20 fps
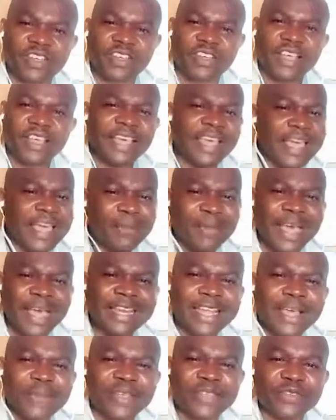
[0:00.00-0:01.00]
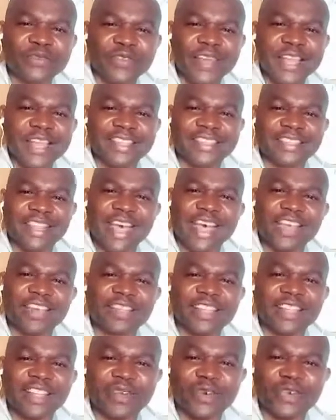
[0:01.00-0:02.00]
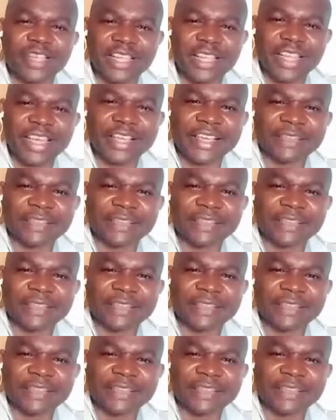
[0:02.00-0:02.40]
Again, my name is Felix Ayodele Oyeleye.